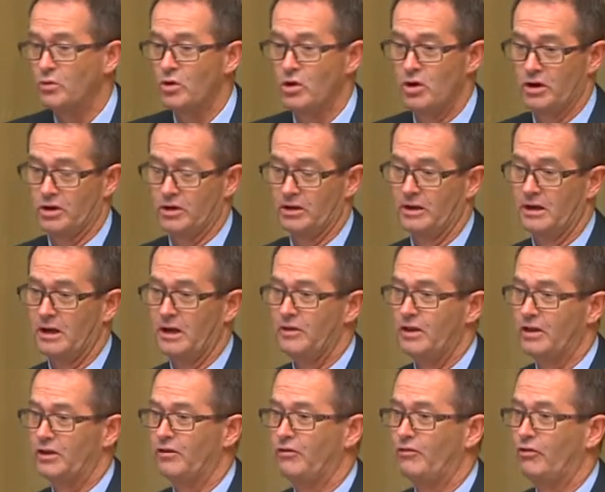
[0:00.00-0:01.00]
work
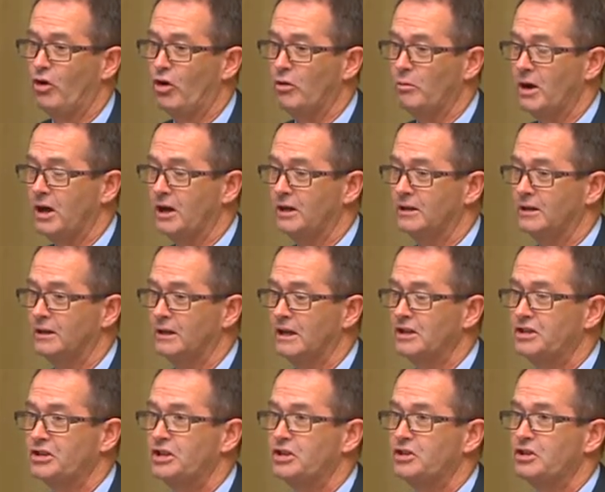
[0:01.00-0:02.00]
that the former
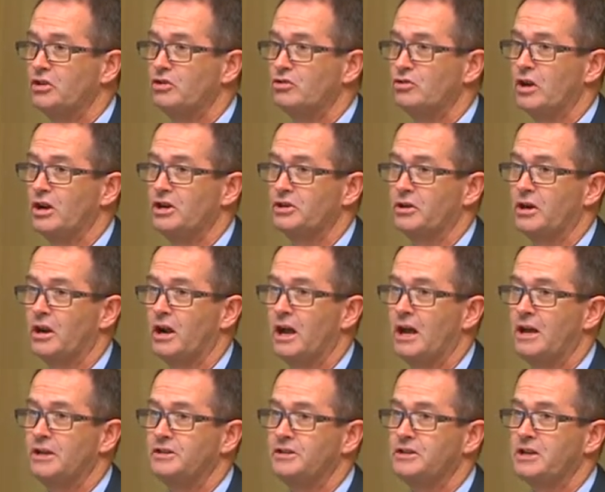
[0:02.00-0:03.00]
Assistant Treasurer
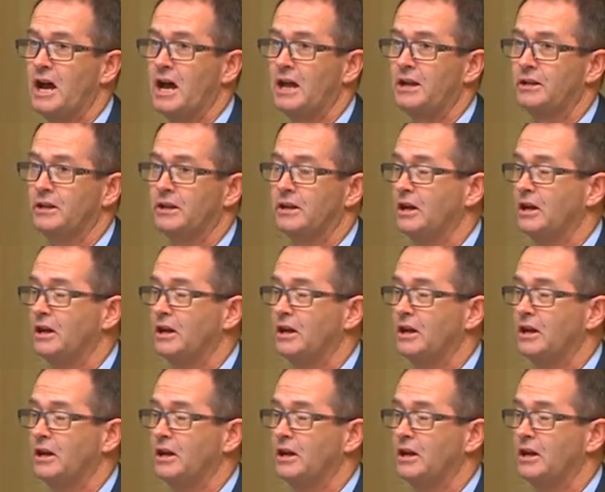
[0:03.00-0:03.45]
has done